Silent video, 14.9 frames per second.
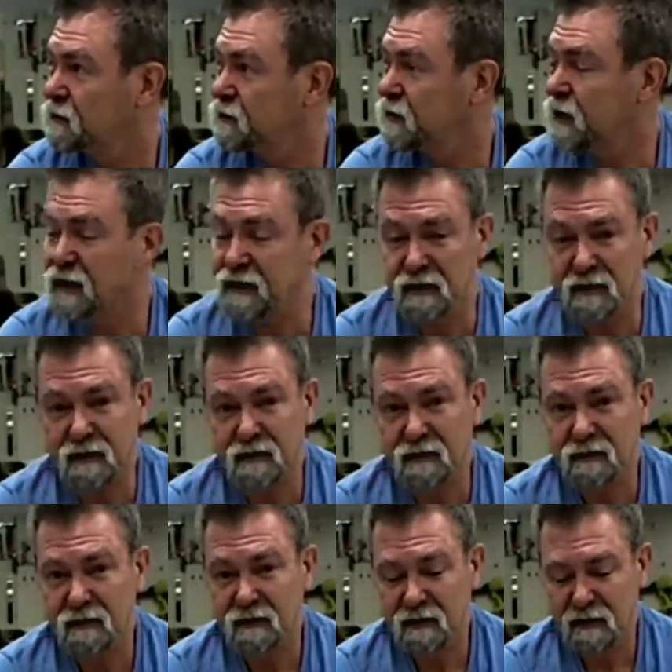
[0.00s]
So
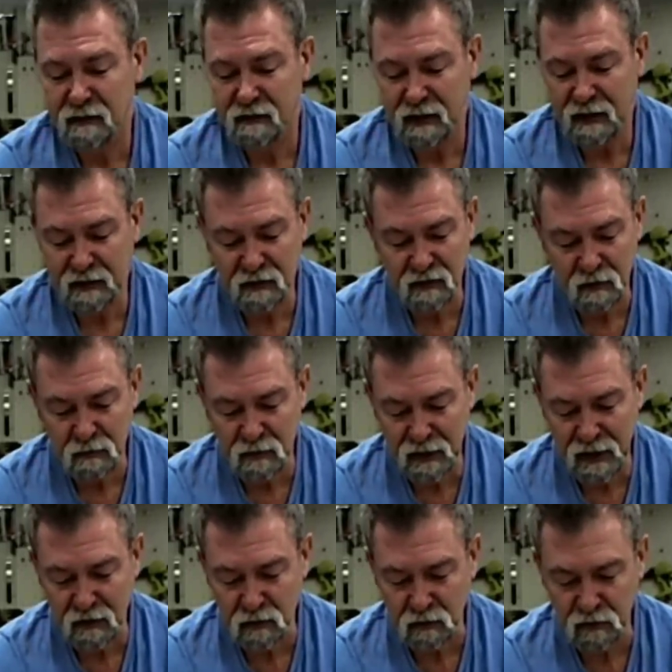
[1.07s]
that's a
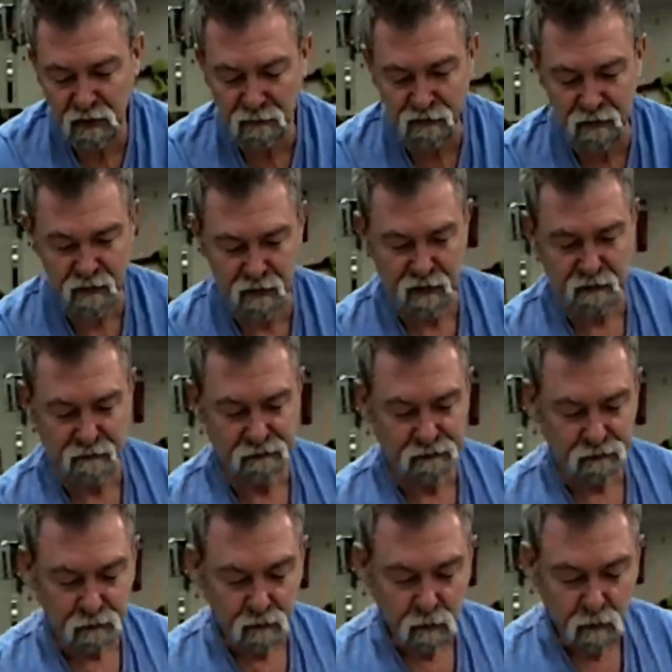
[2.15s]
substantial difference.
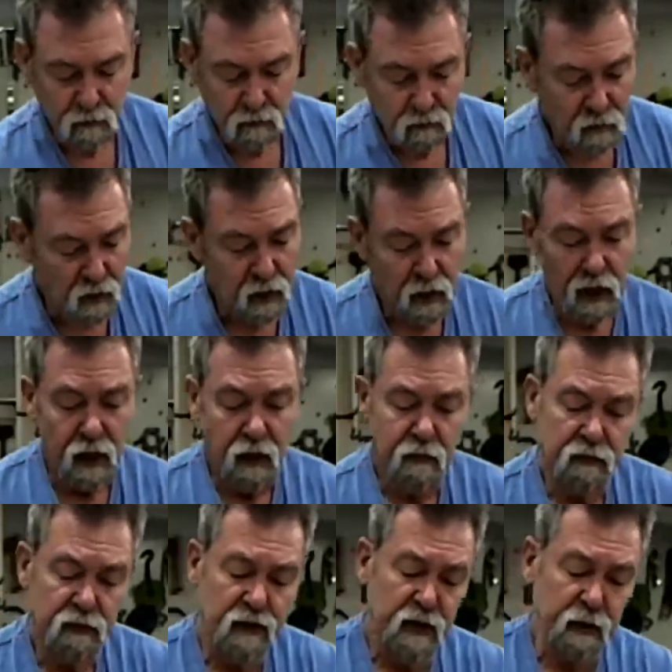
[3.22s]

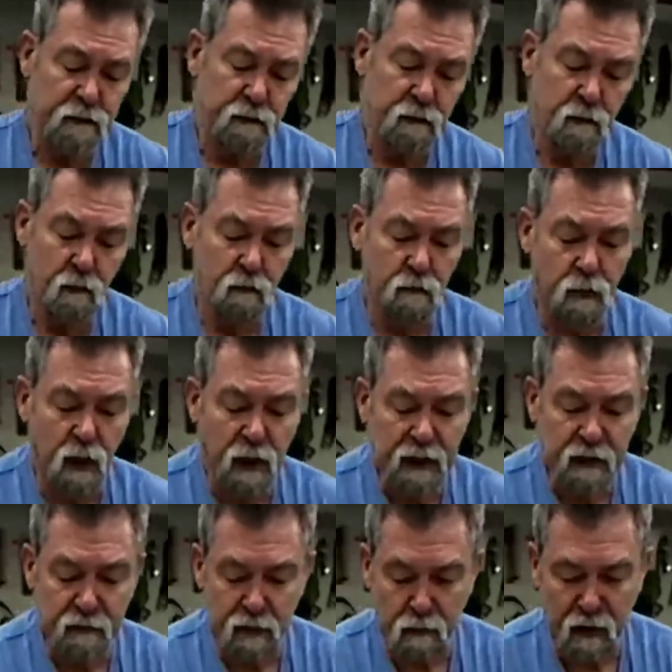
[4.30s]
The
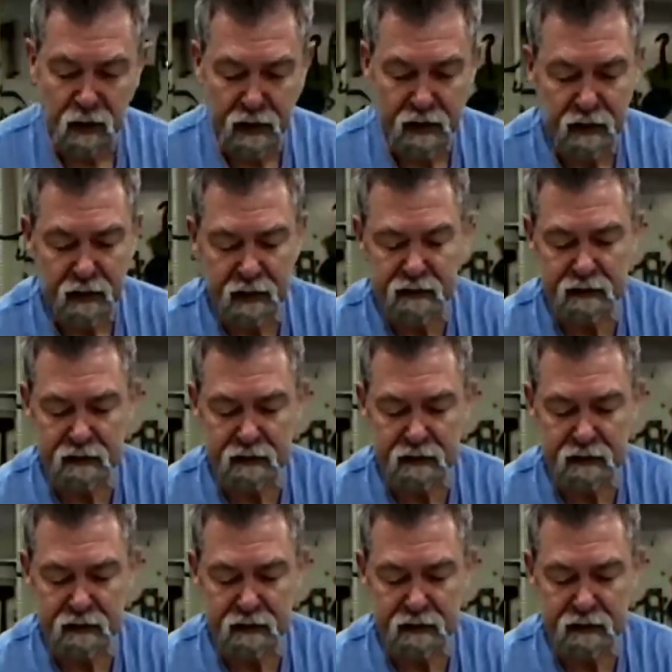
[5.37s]
body of the plane